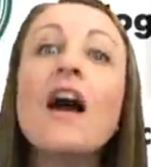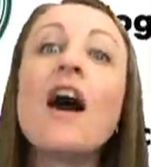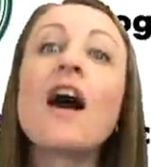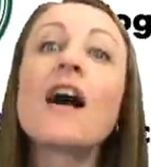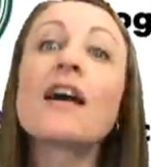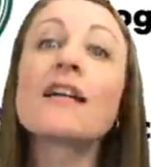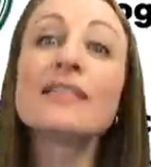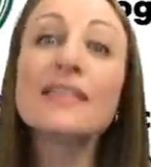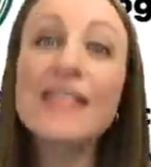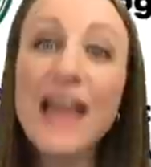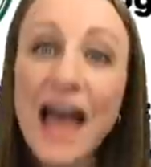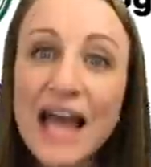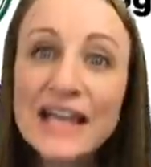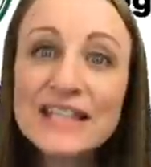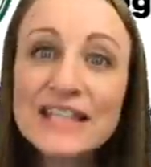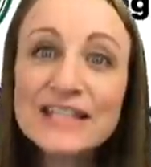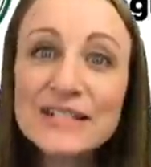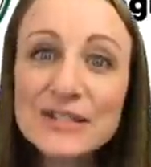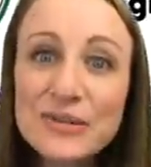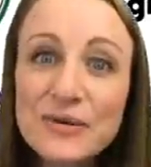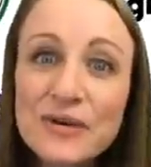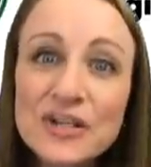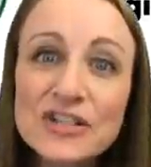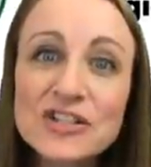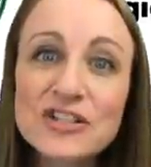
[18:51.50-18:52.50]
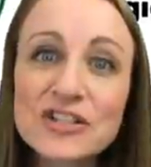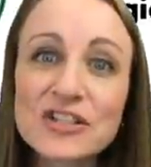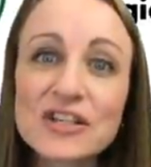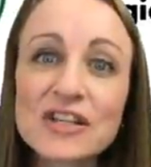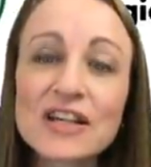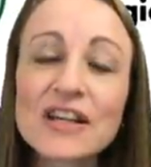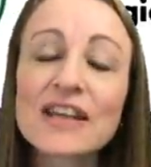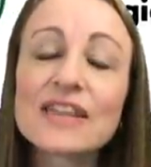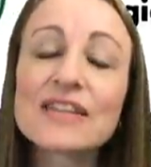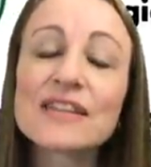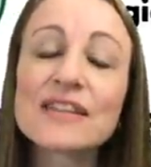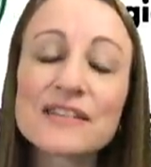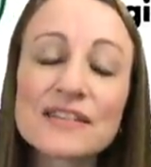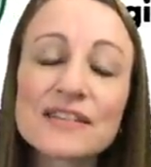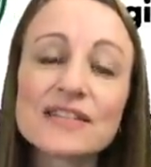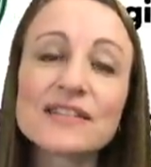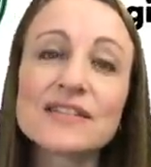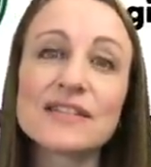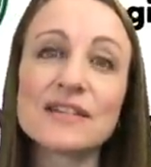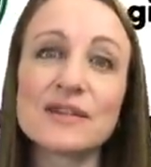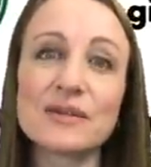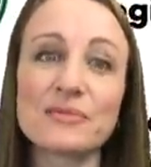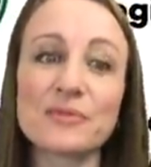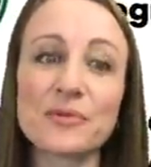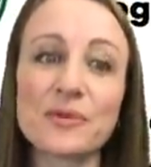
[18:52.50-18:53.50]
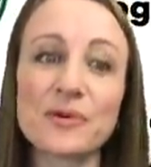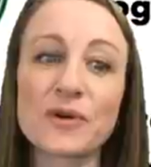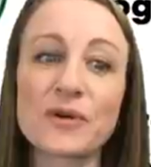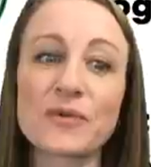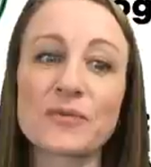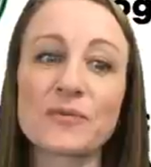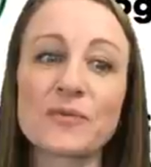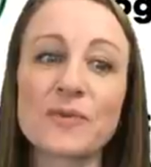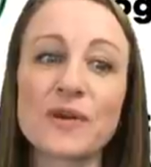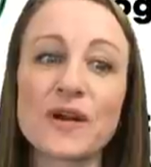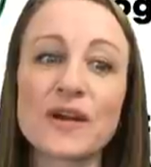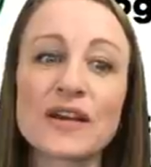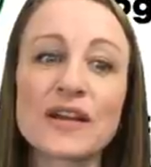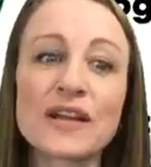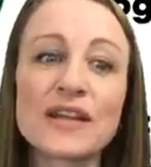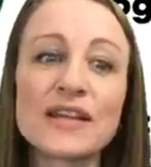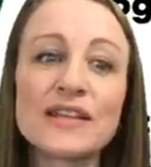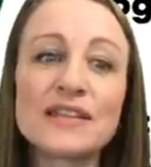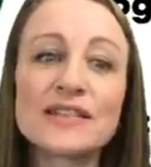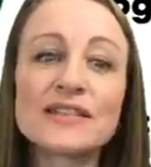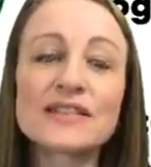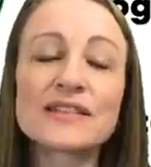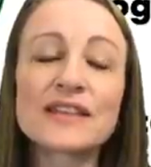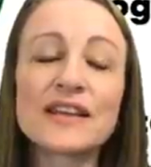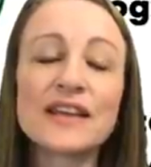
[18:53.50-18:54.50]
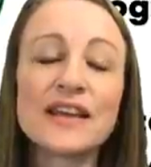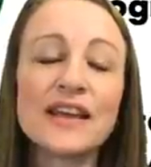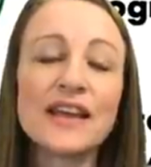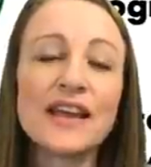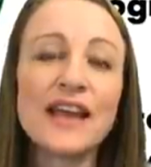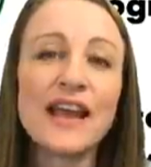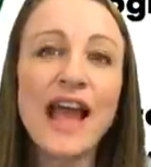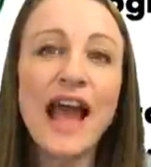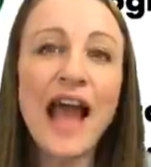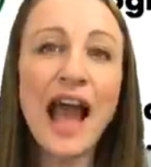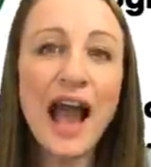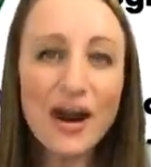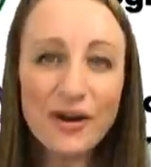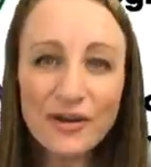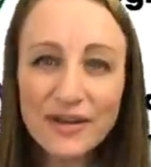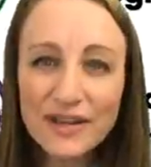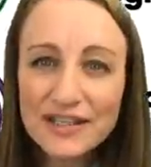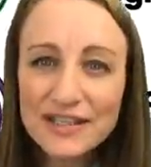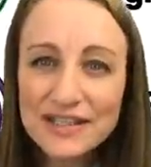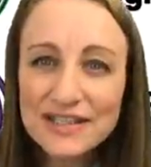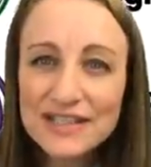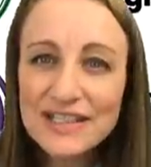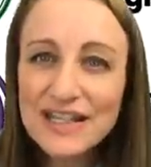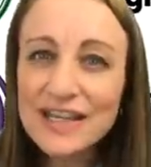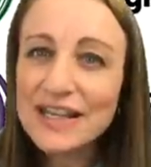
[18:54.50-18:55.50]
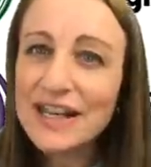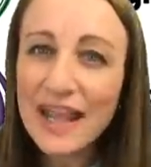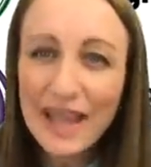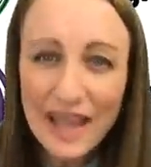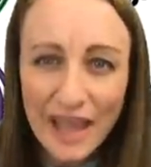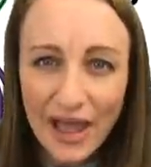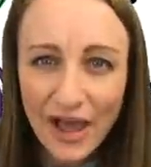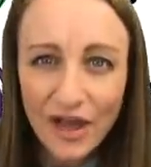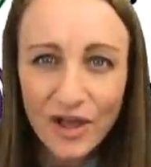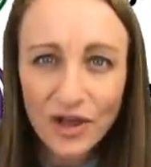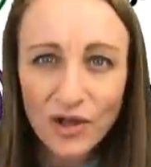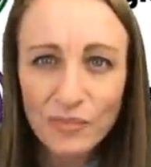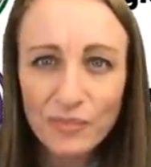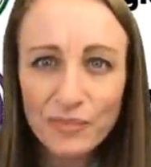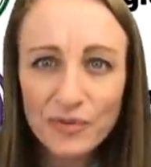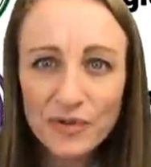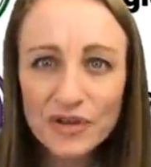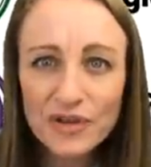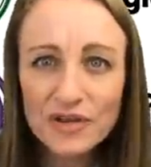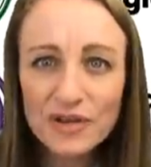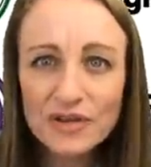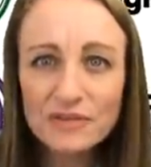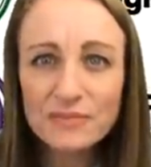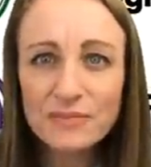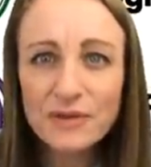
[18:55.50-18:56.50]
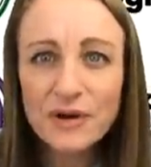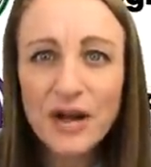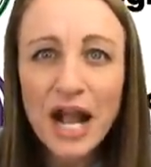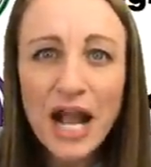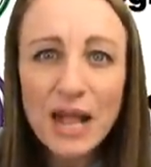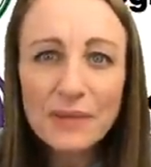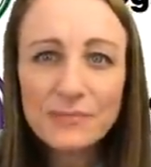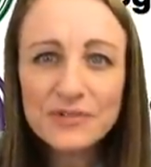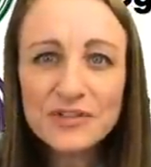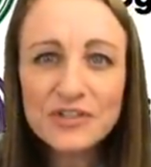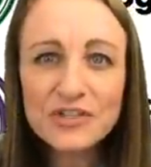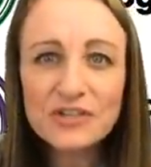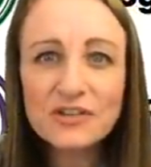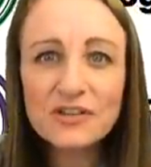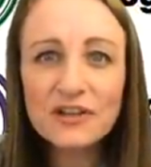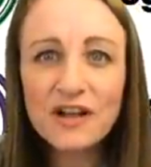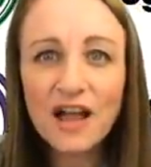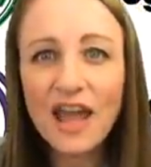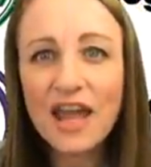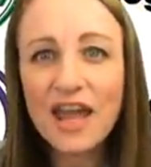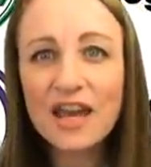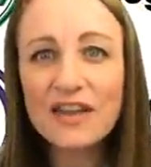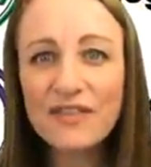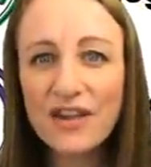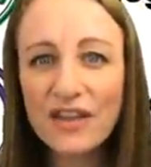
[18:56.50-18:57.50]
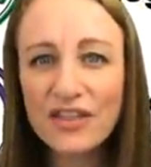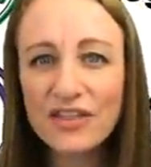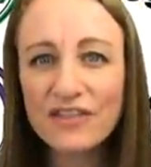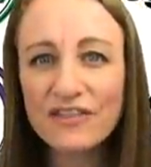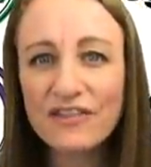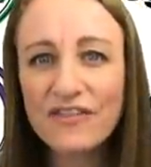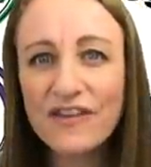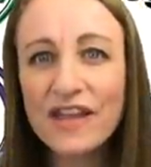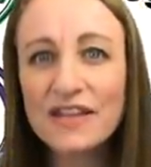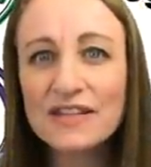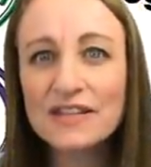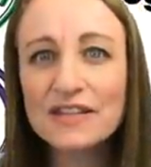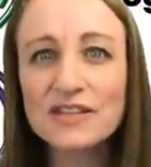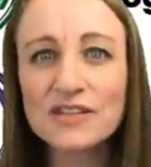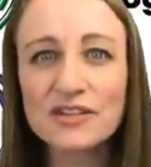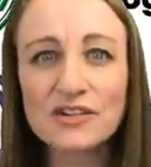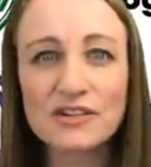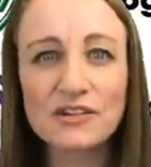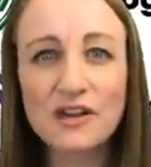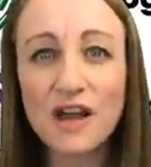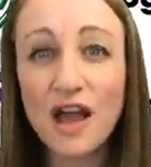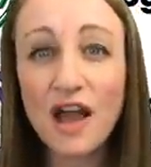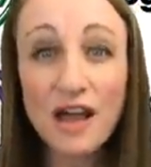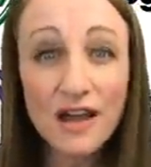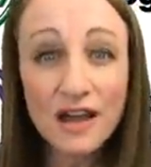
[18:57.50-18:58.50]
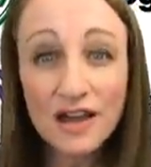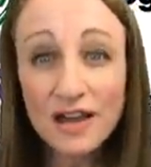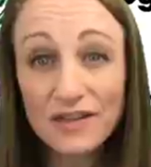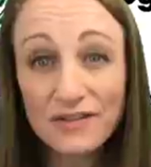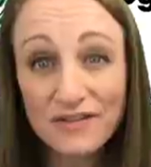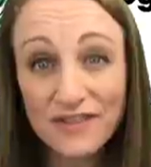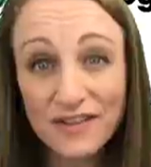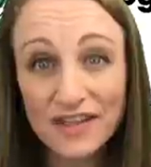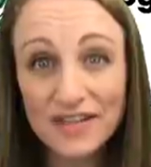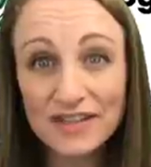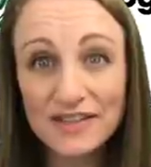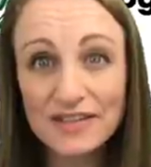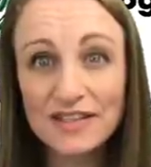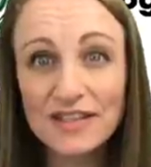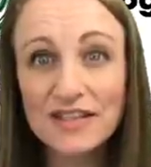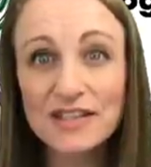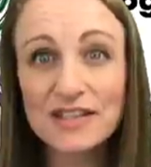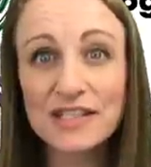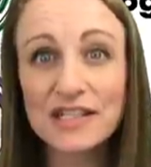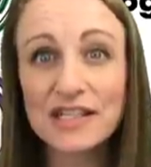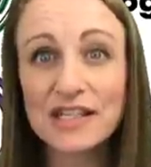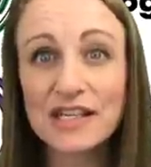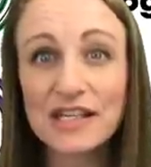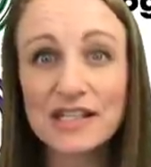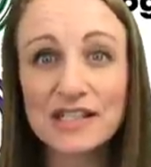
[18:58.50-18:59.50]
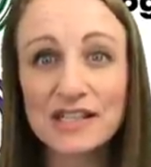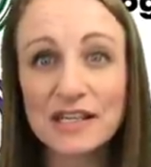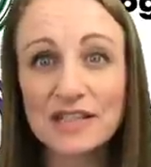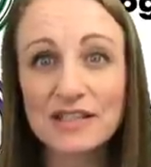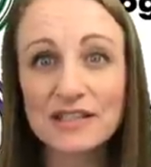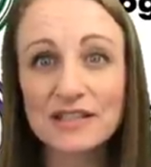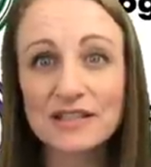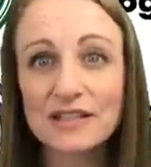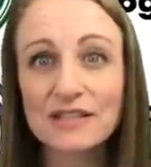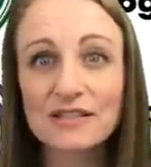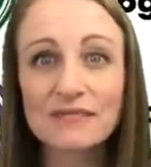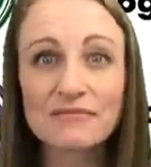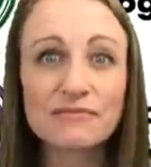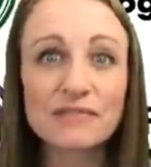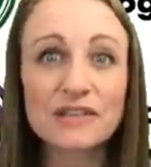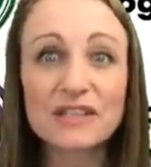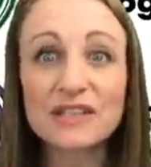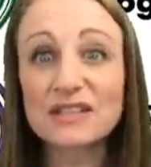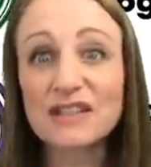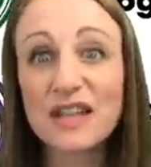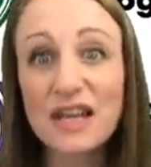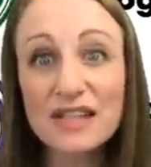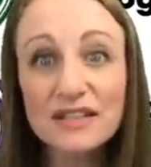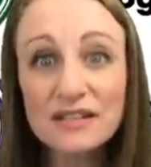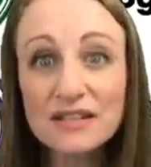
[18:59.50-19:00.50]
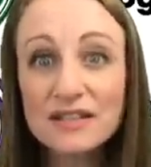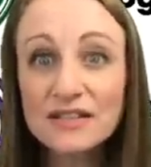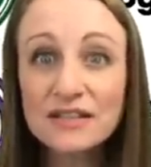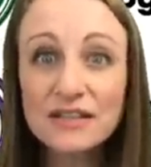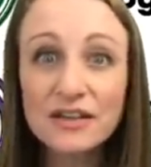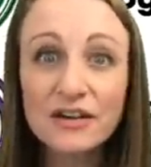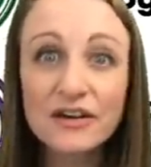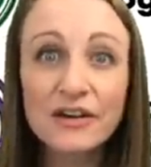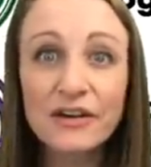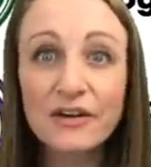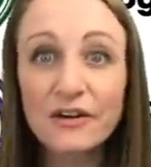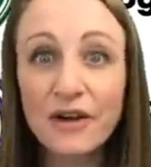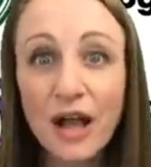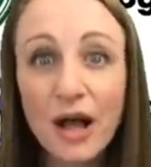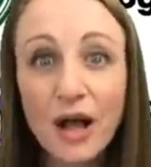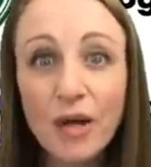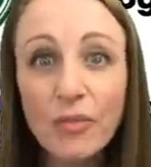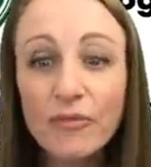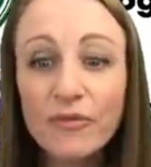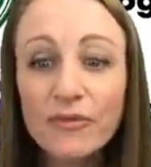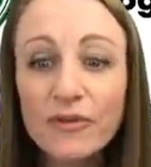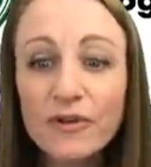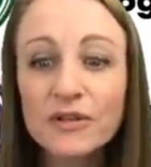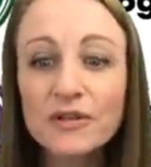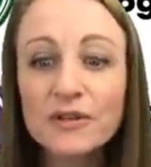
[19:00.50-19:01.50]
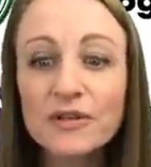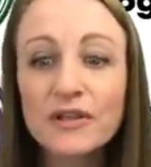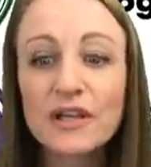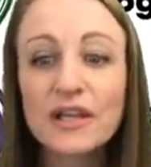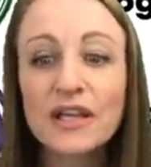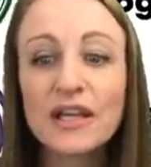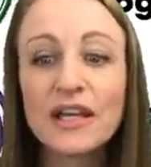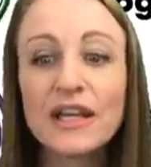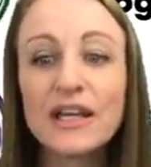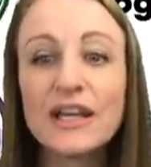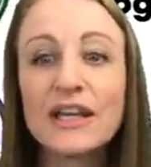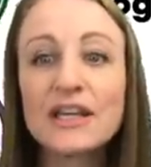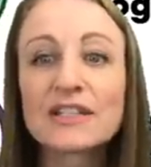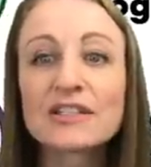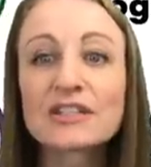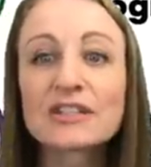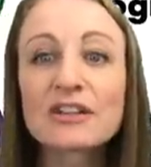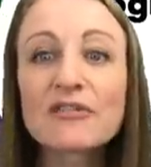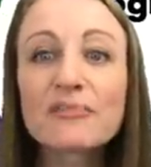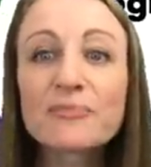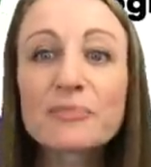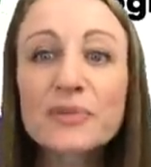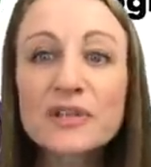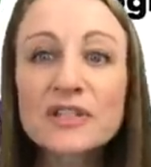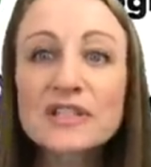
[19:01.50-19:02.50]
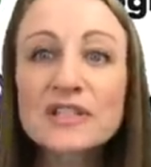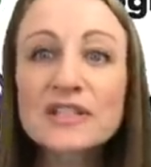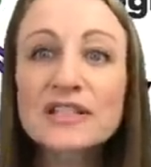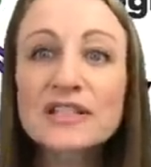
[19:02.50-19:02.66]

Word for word: Our last question, and this is an important one, is how can DNA help? Perhaps you're kind of on the fence or not convinced that DNA testing is necessary or helpful. So I've put